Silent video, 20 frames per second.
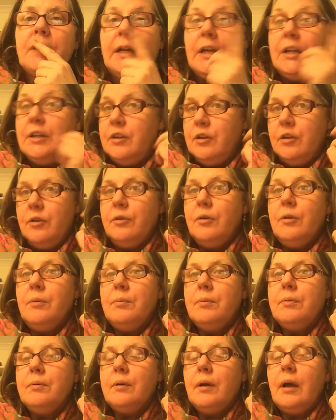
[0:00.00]

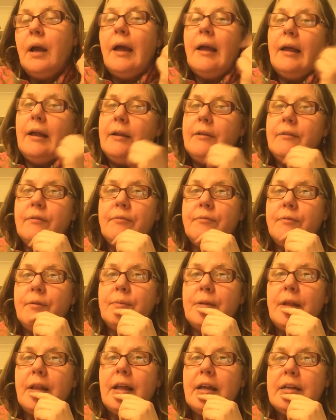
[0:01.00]
Europe and
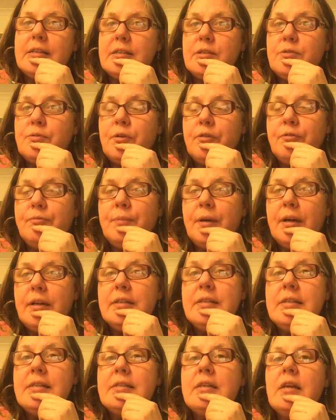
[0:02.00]
from the last 12
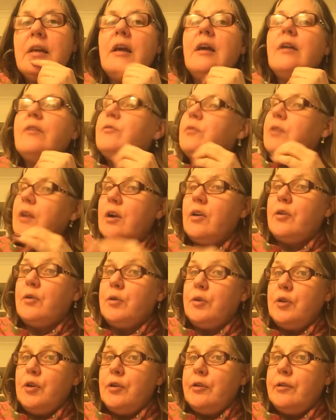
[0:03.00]
months that I
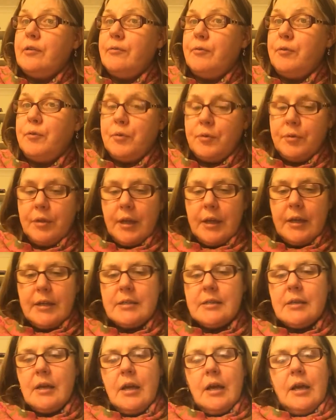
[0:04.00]
could use for
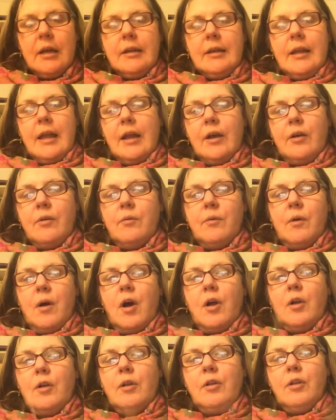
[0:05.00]
these. Now,
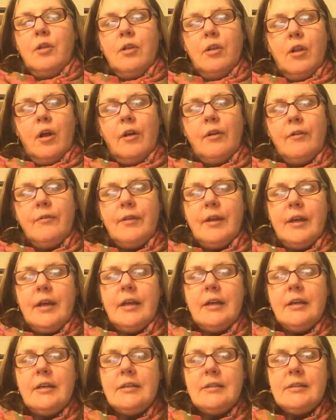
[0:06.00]
a lot of
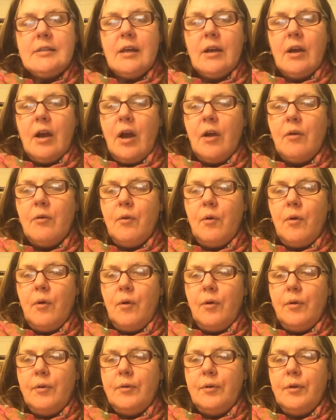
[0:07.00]
these are
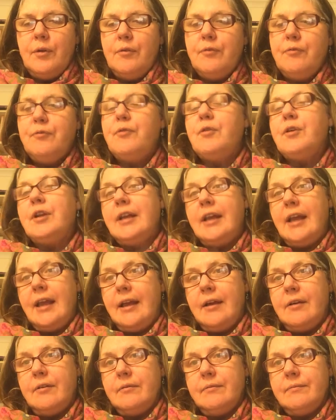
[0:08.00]
on 40
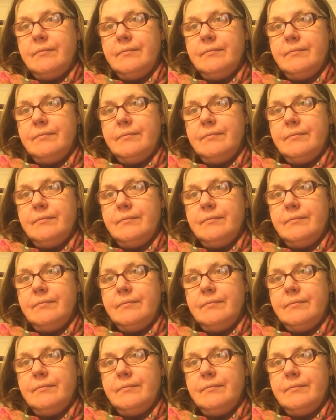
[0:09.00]
count.